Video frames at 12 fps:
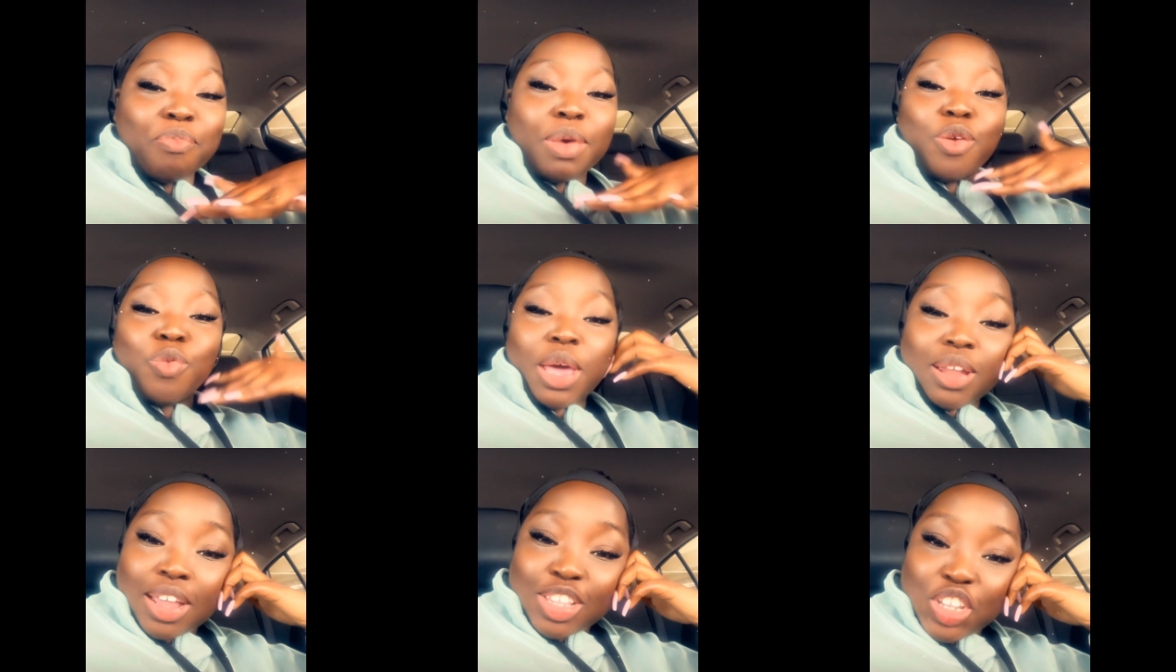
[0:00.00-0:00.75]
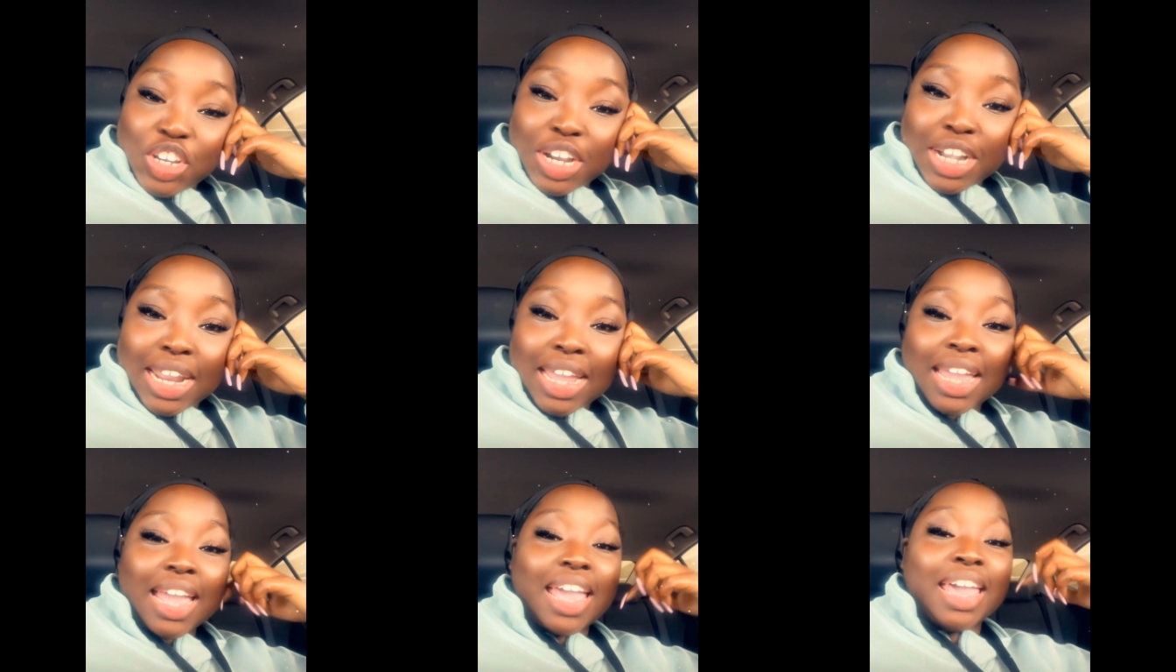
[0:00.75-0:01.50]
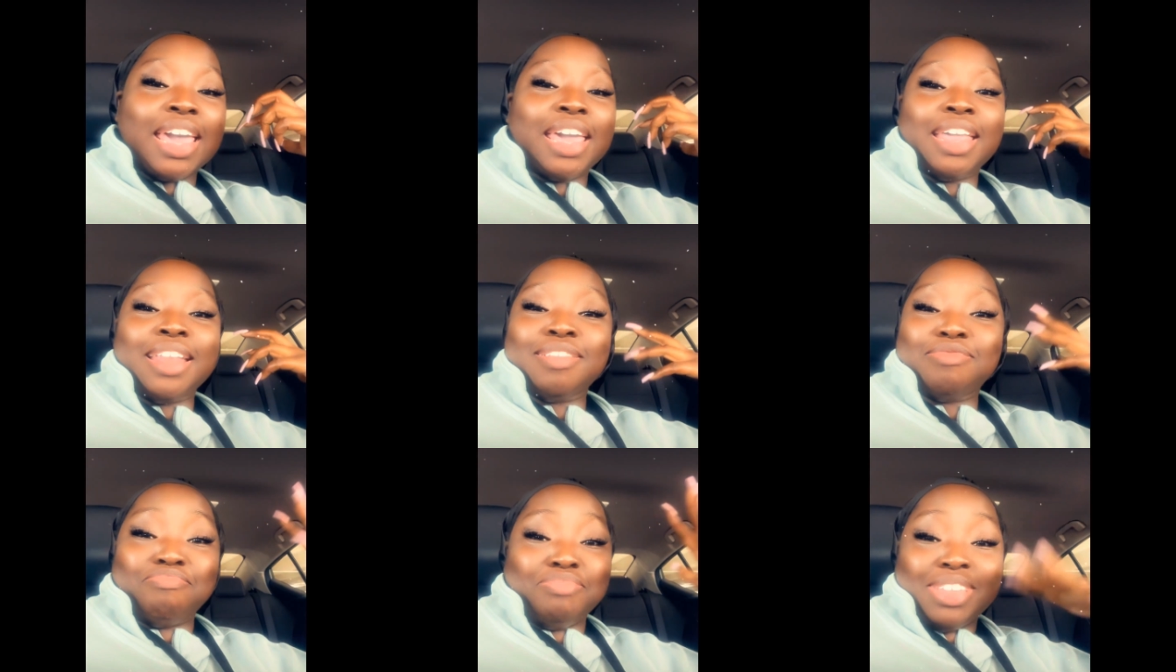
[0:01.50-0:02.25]
my weight loss journey,
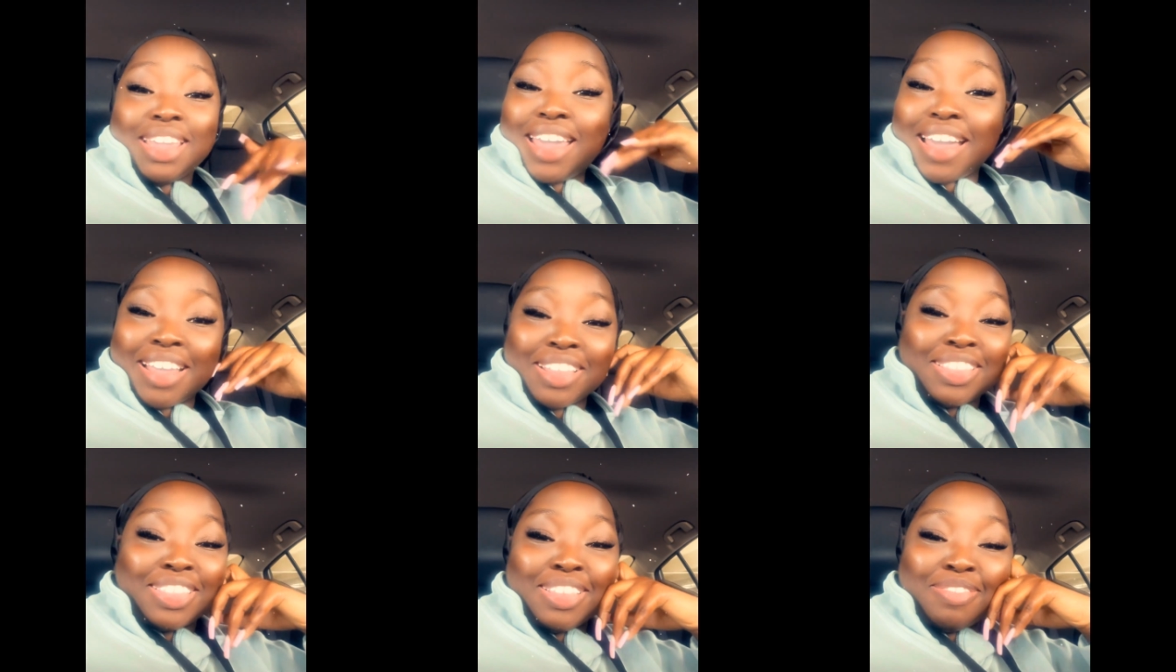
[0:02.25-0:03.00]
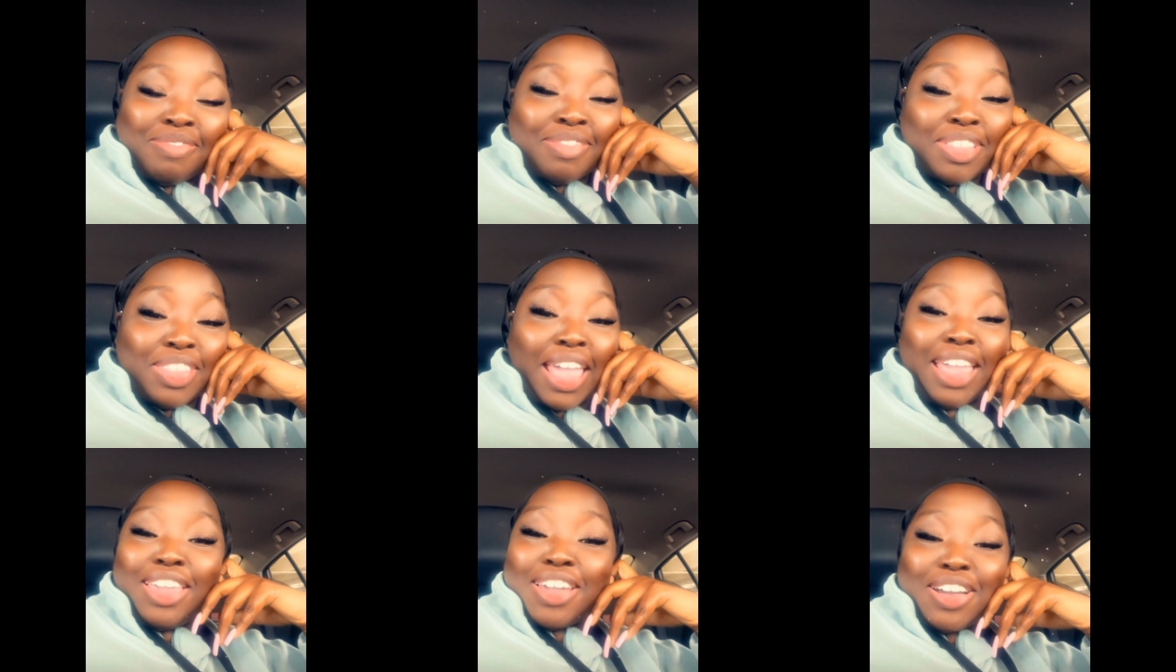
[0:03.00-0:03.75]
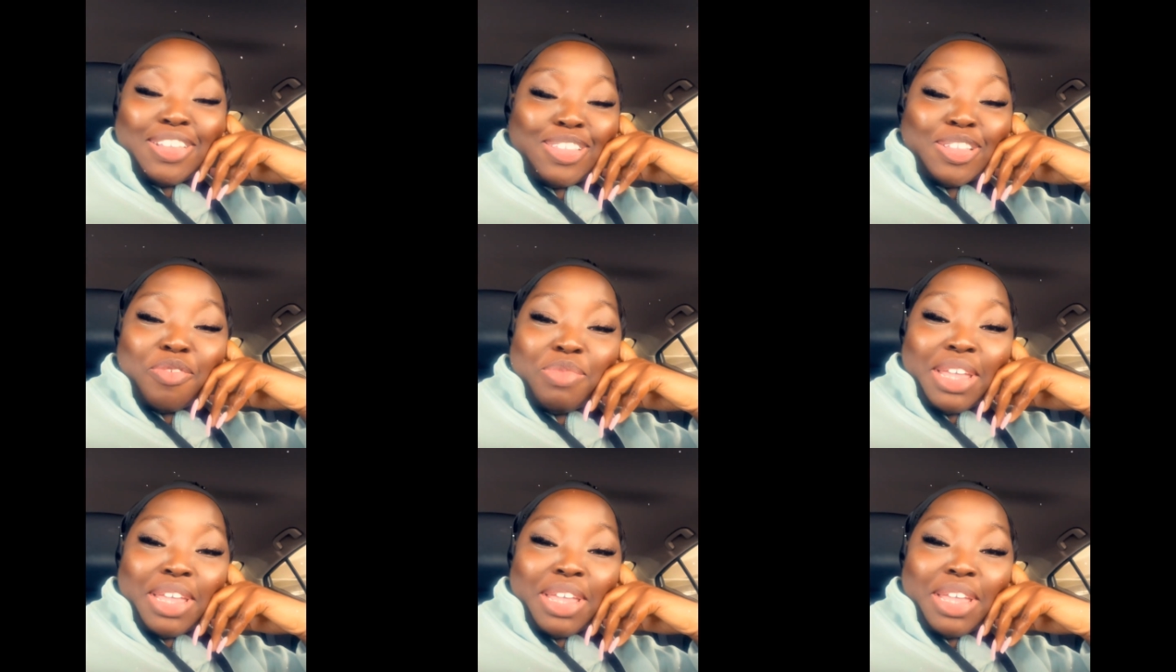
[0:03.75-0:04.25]
and yeah, thank y'all so